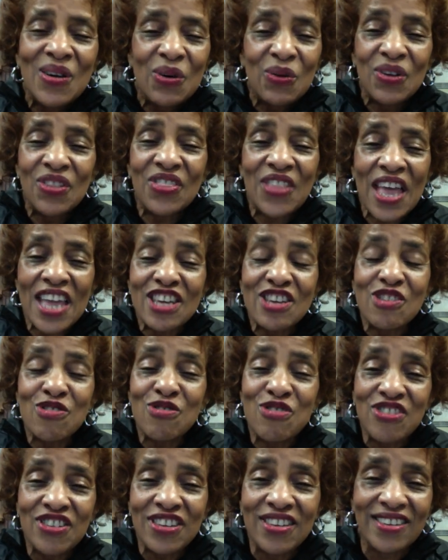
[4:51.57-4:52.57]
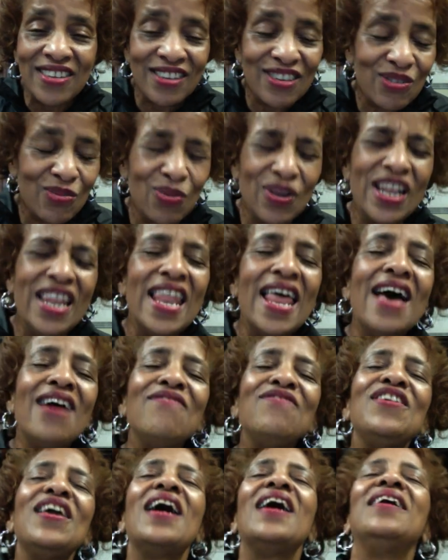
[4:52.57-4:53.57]
We thank you, Jesus. We love
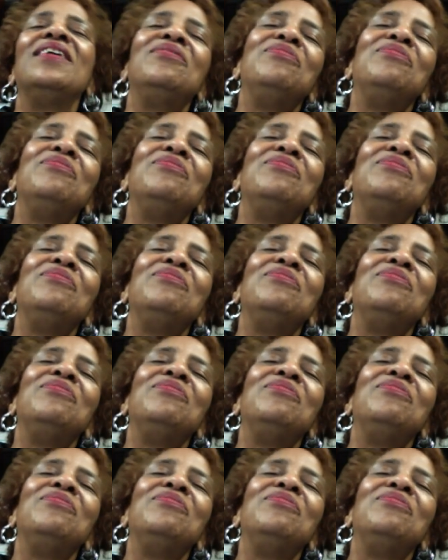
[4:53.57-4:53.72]
you